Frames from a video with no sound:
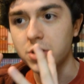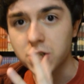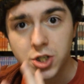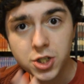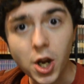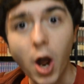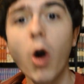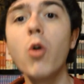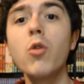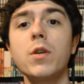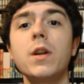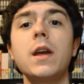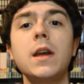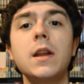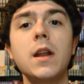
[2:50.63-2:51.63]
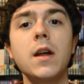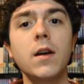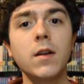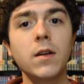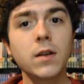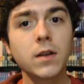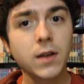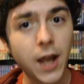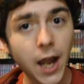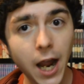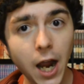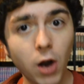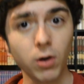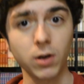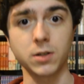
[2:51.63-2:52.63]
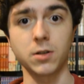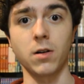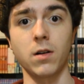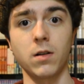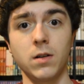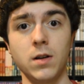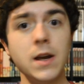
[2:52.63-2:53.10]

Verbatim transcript: shonen character.